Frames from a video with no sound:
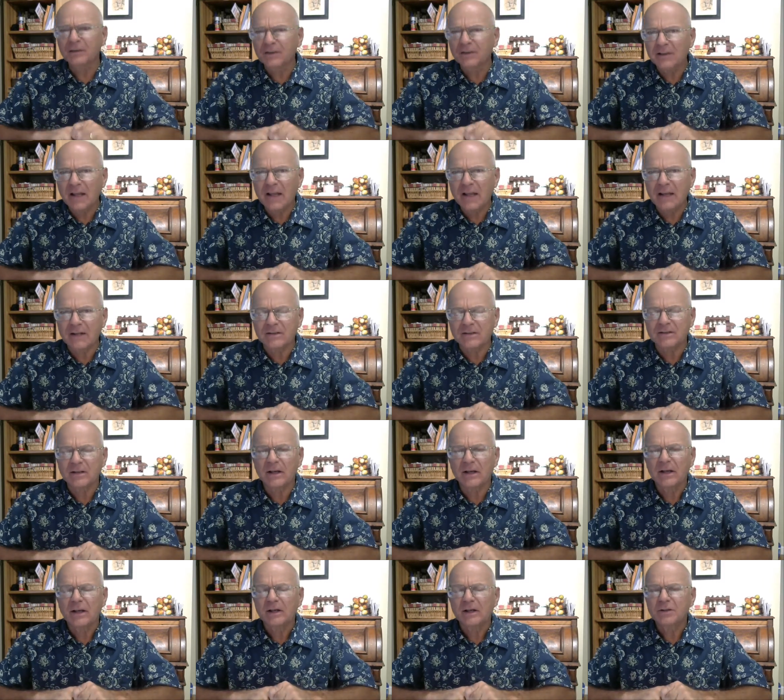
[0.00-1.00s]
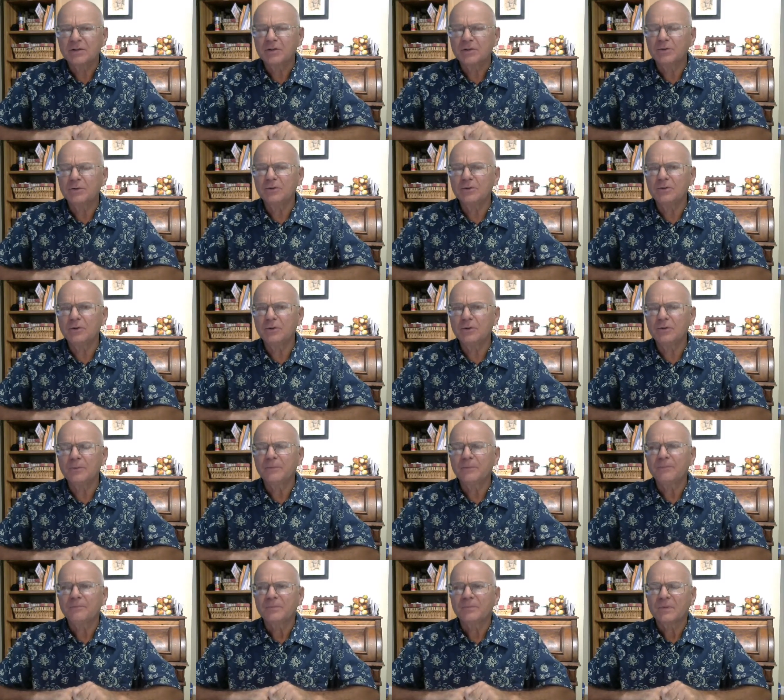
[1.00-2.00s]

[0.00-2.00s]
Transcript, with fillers: things to, to,